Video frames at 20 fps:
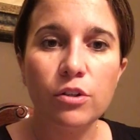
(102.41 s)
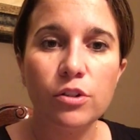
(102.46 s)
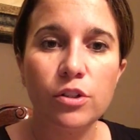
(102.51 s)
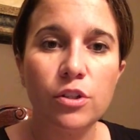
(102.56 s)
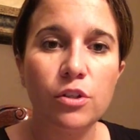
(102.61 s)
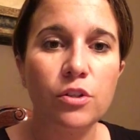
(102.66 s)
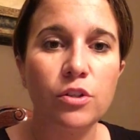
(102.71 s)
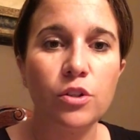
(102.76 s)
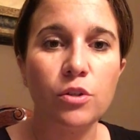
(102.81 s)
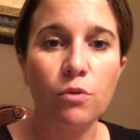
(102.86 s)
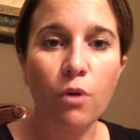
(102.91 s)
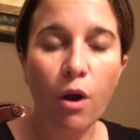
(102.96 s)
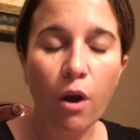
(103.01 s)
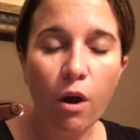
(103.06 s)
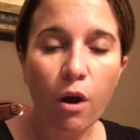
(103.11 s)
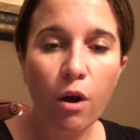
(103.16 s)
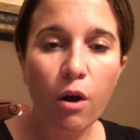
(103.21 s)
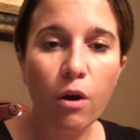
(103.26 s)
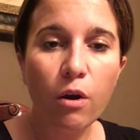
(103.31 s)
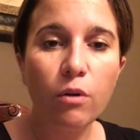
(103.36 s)
so you can do
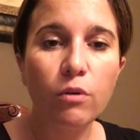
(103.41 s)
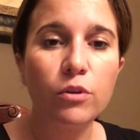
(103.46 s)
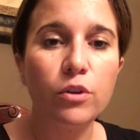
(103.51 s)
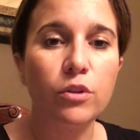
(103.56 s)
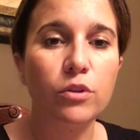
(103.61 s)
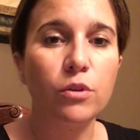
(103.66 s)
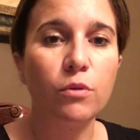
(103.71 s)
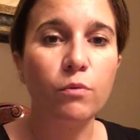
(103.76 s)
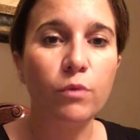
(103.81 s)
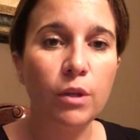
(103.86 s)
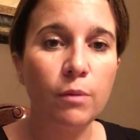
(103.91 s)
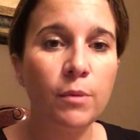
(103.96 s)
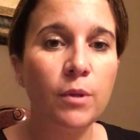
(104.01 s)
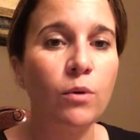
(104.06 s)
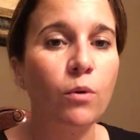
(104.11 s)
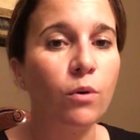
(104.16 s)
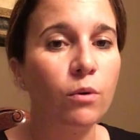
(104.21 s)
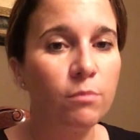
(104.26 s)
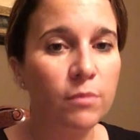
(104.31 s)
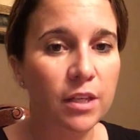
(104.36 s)
all, you can do
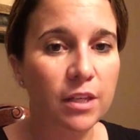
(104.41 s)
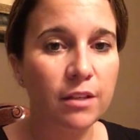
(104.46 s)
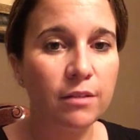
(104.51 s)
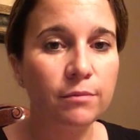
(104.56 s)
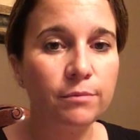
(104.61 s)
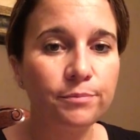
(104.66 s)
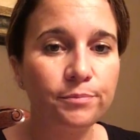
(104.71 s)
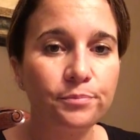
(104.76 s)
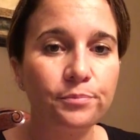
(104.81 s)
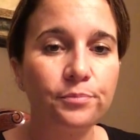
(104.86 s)
women or men.